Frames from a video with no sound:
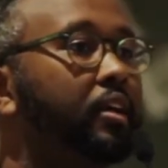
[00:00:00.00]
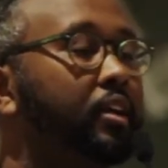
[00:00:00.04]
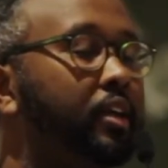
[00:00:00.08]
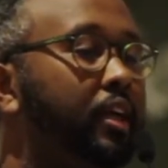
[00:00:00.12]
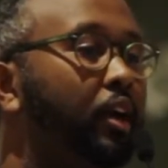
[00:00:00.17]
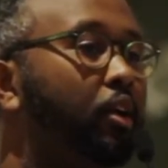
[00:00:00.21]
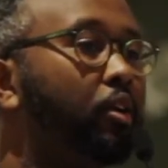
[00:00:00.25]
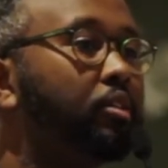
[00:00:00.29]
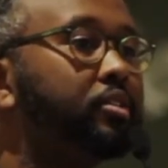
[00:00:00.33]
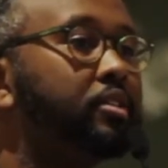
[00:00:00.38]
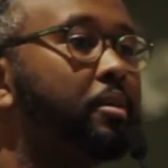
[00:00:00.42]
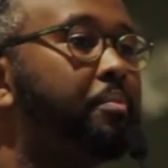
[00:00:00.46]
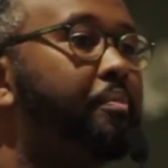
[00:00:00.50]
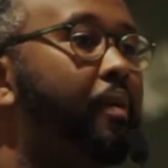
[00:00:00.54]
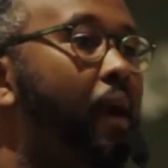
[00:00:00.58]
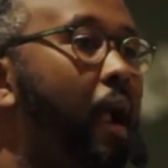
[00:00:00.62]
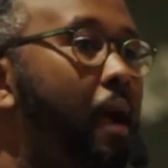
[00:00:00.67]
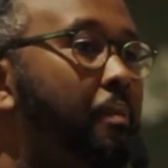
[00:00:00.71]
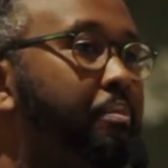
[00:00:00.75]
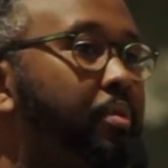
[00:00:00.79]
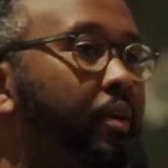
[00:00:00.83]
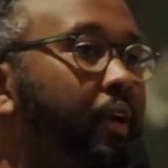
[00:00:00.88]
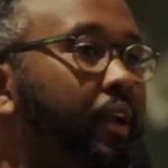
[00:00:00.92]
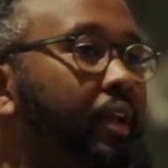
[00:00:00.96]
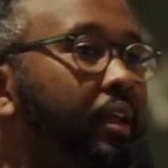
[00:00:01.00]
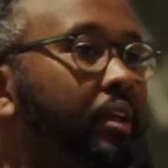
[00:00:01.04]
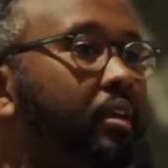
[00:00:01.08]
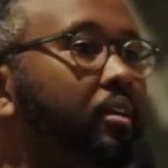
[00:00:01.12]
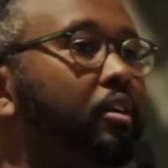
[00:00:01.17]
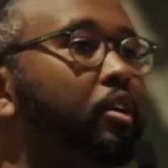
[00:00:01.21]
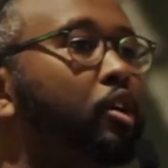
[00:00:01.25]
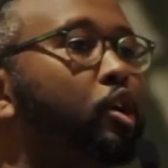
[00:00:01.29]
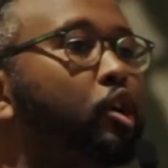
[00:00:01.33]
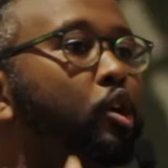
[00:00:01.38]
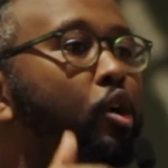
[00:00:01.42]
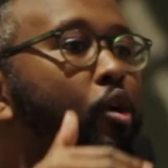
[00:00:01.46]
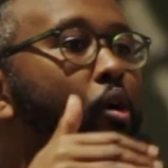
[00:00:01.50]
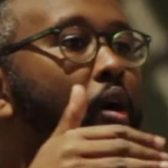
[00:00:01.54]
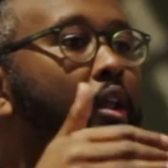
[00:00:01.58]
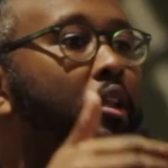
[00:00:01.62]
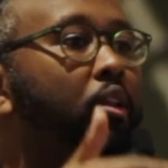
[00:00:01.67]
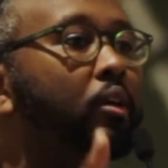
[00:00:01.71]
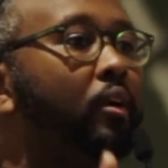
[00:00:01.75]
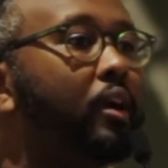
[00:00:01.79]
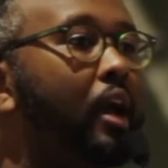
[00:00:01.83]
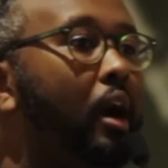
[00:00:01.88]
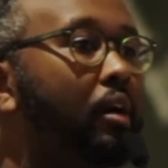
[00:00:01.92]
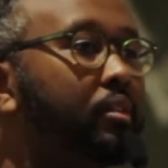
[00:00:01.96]
get on the property, go
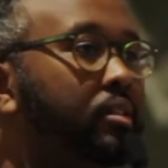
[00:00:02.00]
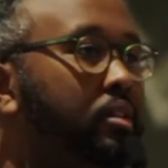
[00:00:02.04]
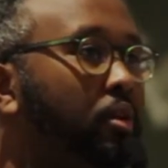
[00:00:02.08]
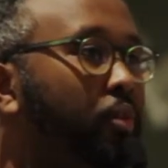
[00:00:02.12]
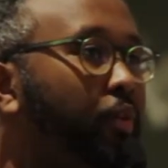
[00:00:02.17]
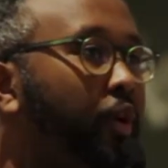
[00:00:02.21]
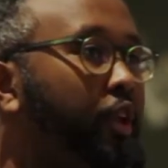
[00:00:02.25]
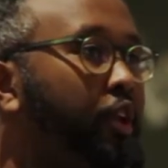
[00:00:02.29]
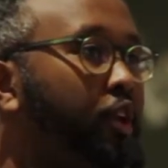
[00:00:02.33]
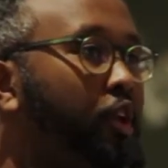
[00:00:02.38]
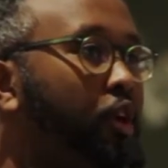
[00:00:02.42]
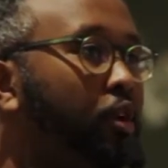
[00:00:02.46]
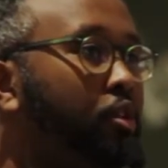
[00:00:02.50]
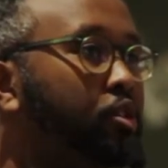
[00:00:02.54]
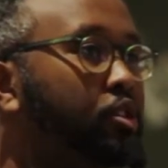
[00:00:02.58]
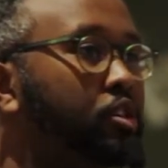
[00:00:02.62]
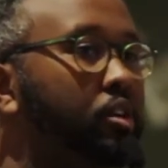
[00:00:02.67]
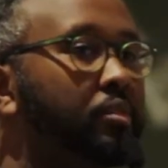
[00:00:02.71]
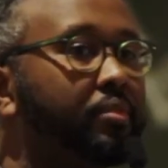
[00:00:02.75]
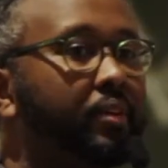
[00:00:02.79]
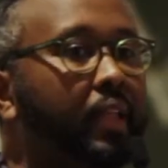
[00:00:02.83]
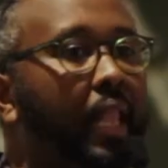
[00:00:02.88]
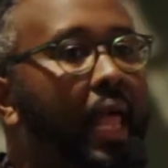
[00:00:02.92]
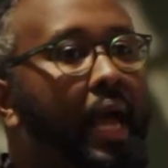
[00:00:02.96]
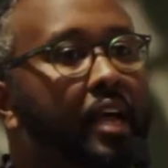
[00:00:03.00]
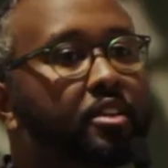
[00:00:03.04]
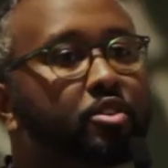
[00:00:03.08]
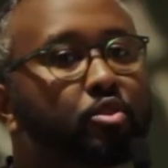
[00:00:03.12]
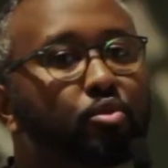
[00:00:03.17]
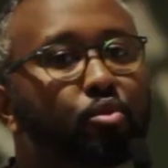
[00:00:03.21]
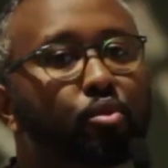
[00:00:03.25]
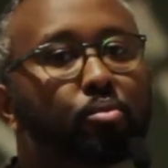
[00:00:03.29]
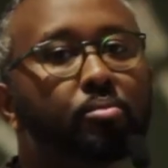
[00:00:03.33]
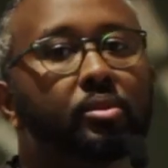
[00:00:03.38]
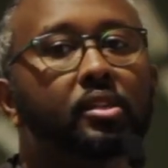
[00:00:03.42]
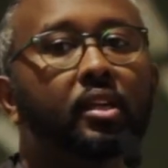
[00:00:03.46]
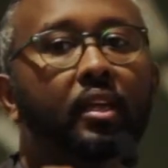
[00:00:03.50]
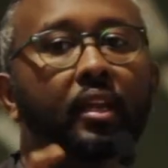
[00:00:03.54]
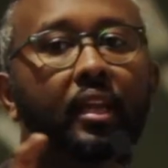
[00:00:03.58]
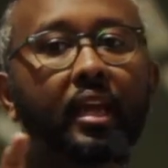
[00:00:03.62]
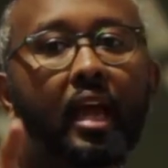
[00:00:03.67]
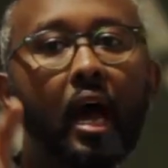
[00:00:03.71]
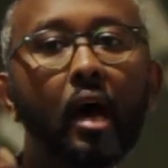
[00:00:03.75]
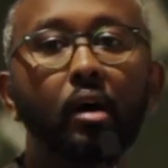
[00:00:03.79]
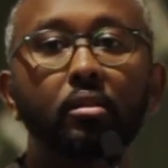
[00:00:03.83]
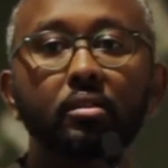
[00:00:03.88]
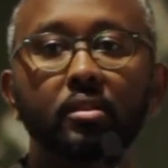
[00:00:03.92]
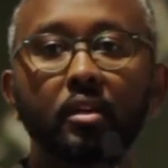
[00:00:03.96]
and look out the windows of classrooms and
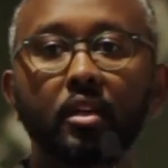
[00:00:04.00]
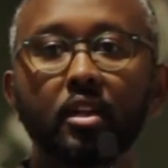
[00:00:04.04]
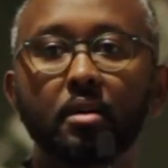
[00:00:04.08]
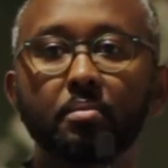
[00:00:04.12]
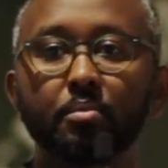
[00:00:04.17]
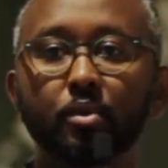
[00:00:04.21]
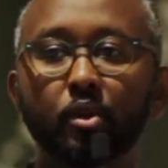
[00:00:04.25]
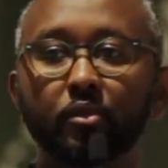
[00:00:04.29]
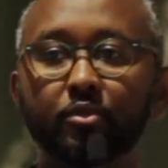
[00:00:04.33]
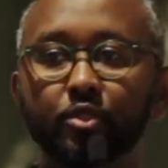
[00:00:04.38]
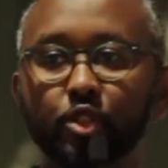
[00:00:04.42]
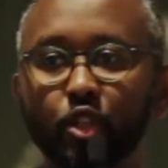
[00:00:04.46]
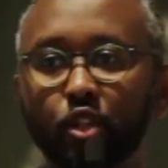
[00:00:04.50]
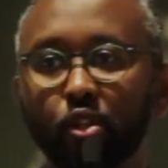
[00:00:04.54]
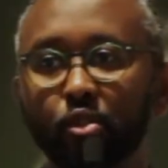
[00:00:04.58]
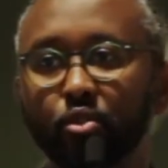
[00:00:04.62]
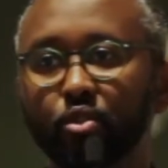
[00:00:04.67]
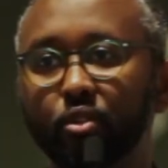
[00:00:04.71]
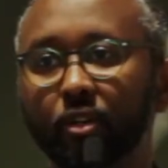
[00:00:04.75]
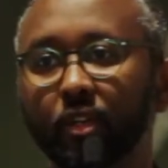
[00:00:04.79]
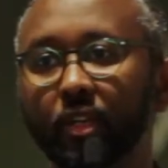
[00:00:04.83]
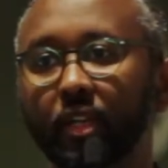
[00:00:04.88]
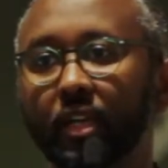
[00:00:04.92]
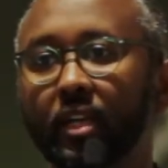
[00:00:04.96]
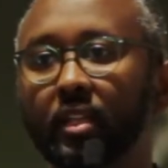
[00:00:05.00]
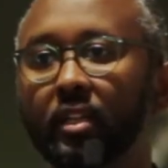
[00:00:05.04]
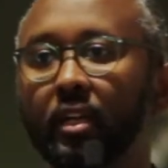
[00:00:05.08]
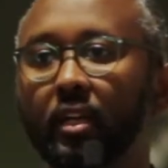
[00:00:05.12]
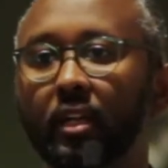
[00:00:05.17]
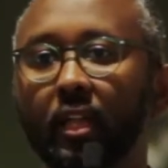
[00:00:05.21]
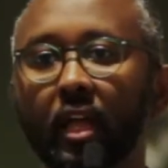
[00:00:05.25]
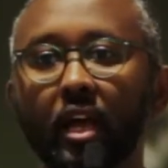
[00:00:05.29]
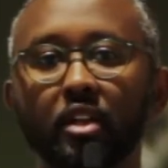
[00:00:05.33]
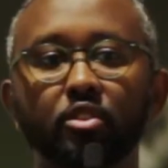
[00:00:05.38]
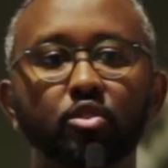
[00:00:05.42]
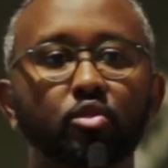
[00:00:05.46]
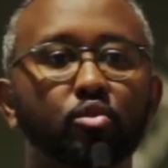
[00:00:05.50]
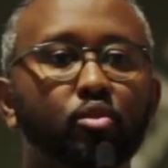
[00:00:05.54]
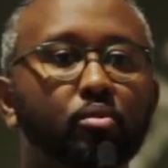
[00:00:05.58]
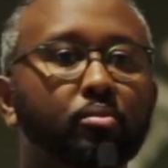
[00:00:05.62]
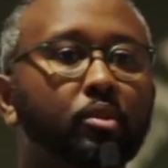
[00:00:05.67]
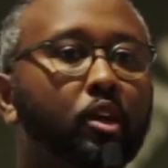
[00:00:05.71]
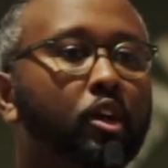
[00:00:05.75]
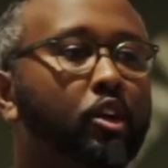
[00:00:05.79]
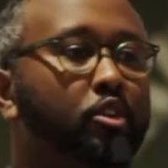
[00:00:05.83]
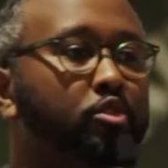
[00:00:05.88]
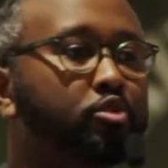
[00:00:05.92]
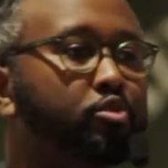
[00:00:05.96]
count the number of children in the
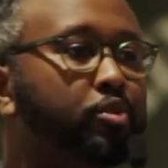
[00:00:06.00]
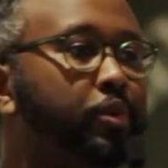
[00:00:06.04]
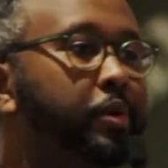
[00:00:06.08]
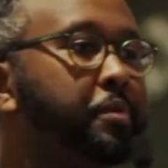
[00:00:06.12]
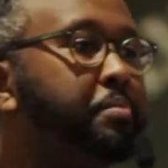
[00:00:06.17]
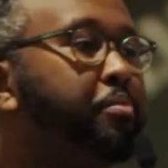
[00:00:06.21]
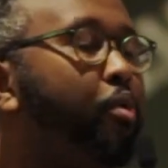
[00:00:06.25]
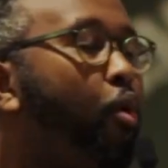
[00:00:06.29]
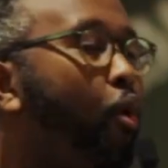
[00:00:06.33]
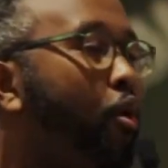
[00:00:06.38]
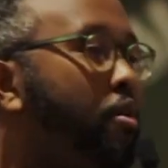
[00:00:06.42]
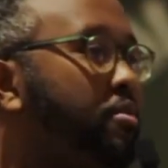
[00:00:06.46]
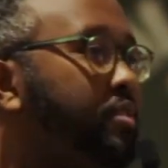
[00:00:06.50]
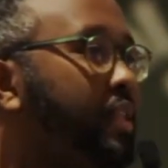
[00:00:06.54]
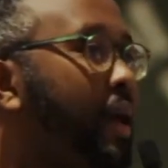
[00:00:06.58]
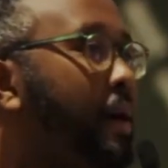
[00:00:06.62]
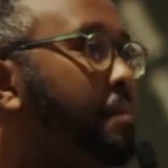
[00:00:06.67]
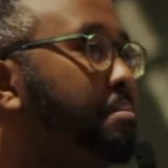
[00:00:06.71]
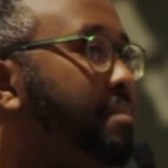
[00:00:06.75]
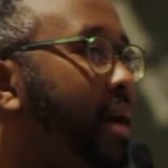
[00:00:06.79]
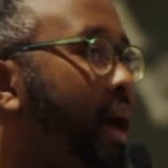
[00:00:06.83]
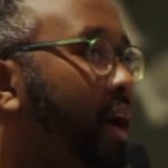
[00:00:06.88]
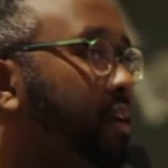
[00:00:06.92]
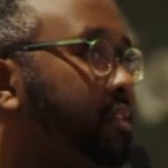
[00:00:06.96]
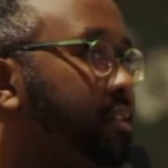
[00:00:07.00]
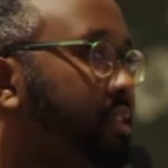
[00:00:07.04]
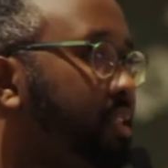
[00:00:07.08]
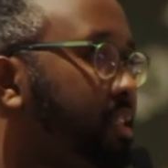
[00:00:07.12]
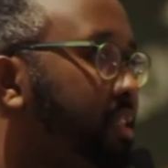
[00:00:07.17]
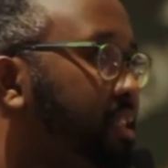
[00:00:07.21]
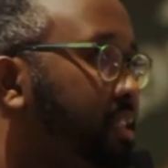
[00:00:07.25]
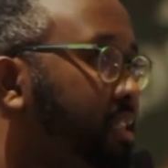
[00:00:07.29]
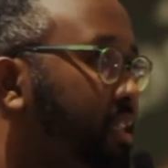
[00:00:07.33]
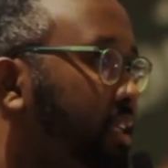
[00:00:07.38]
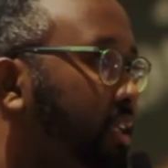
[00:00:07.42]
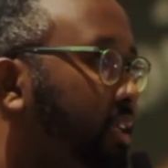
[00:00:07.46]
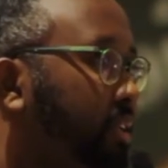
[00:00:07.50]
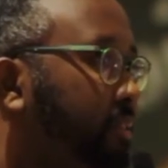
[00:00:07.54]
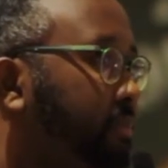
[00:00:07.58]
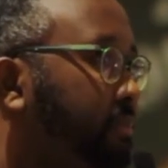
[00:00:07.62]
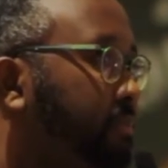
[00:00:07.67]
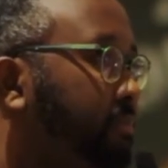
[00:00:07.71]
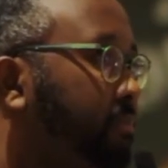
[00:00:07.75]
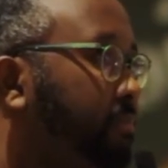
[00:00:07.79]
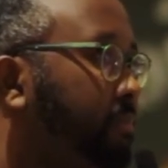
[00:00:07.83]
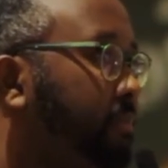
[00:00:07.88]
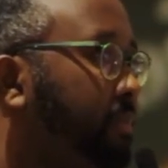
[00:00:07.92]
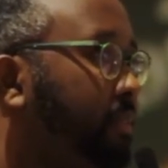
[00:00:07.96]
classroom to report that back to the city,
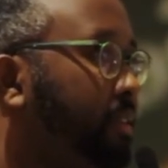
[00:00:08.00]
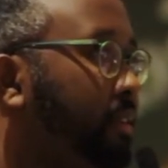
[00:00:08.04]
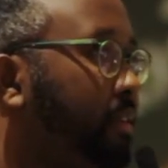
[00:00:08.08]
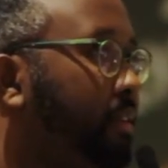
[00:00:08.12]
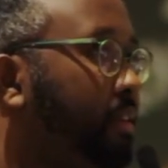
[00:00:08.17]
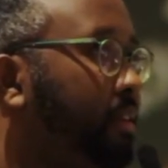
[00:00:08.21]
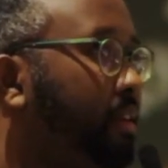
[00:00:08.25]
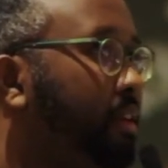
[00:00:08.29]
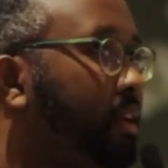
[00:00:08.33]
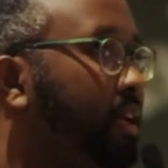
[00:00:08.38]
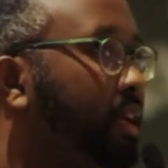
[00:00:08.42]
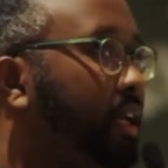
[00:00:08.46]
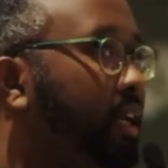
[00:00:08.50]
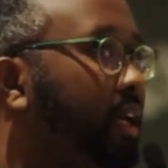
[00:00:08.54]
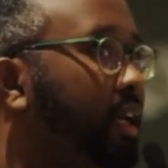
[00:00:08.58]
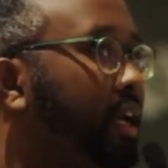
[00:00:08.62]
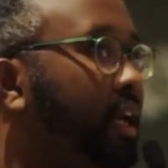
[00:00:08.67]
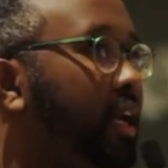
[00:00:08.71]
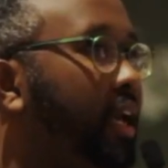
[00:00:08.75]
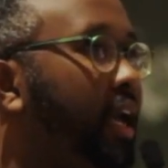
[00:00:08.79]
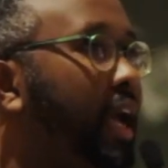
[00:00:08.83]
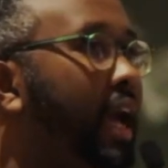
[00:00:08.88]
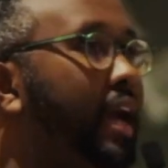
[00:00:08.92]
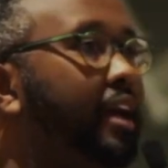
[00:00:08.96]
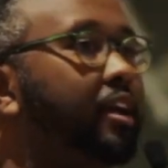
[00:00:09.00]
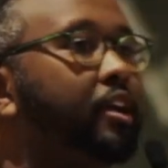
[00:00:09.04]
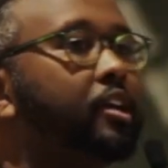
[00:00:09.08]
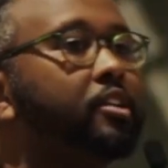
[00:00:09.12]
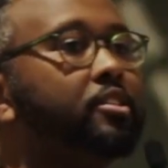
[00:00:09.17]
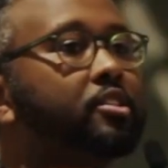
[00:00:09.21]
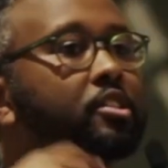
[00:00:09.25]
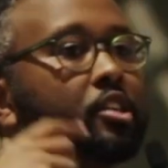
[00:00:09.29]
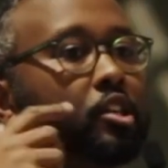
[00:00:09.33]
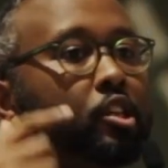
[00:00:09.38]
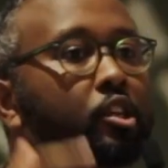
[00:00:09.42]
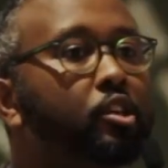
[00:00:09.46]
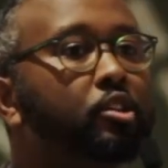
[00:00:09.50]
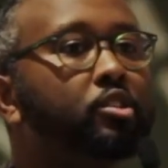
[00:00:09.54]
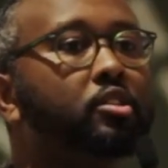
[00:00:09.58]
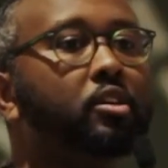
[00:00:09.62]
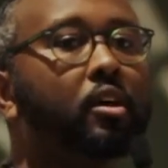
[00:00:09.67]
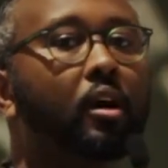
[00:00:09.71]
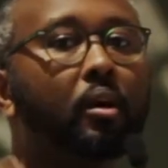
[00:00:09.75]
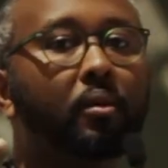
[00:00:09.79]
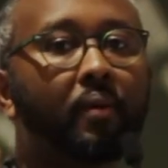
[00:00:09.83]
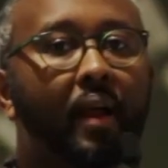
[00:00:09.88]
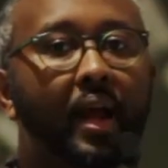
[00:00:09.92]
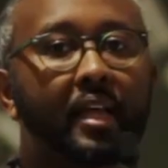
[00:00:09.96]
and continue
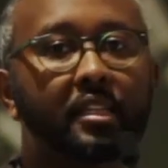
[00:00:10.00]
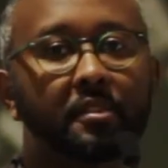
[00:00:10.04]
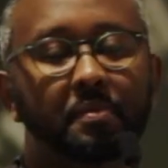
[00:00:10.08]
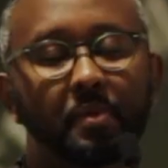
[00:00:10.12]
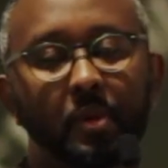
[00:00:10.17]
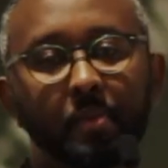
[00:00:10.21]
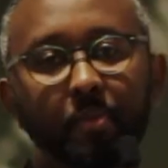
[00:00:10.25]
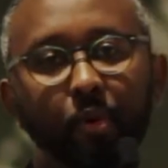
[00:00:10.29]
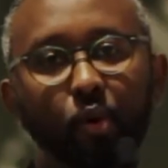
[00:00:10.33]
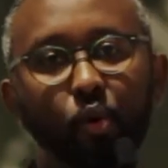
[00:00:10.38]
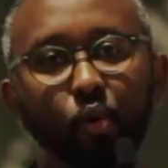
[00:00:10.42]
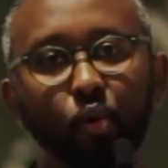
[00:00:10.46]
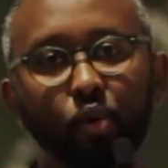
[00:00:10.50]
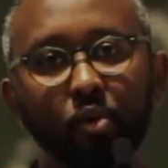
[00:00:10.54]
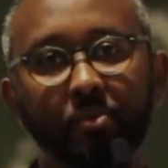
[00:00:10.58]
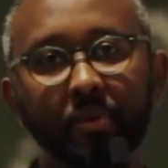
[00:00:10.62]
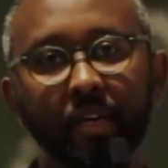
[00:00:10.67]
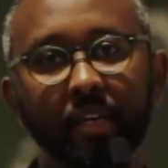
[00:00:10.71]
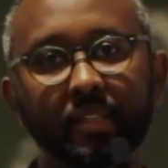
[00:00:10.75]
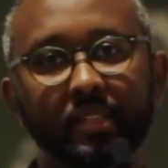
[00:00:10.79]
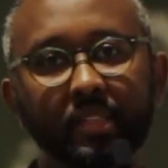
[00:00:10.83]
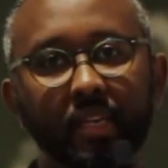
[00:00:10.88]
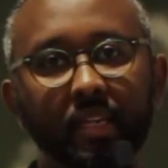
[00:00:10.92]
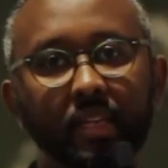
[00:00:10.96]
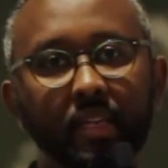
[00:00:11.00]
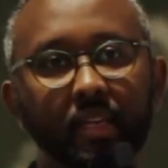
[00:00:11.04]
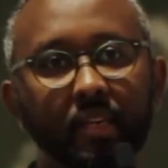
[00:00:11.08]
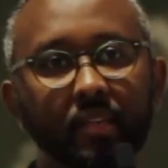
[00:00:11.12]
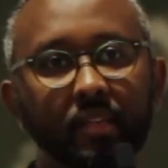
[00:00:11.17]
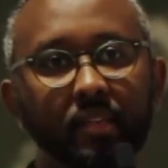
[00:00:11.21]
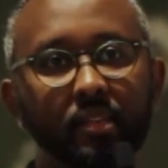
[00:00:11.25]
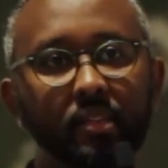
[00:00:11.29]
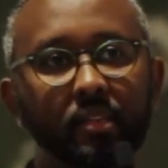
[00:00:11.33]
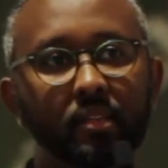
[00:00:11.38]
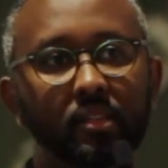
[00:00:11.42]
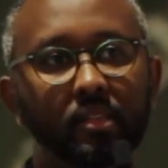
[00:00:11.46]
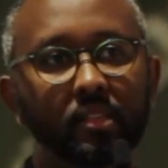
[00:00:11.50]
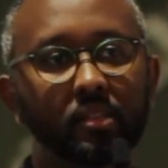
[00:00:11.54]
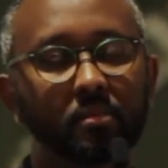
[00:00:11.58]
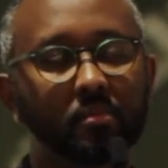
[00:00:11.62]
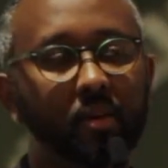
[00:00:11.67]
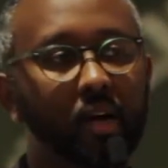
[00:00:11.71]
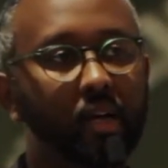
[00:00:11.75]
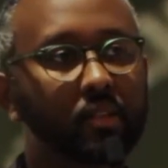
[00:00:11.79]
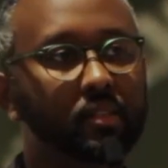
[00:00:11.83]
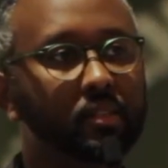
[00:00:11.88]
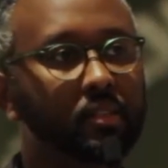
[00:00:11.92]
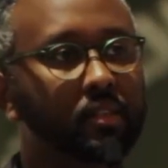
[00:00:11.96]
to harass people who would be attending this
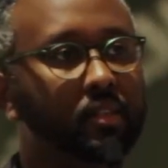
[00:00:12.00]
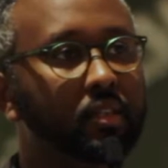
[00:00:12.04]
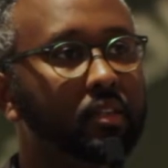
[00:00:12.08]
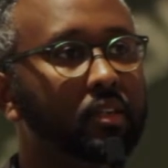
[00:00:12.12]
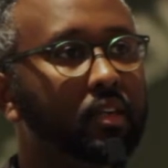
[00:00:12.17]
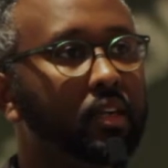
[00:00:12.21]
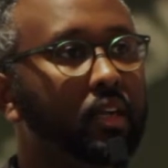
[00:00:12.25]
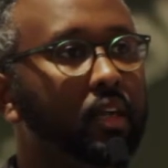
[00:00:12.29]
mosque.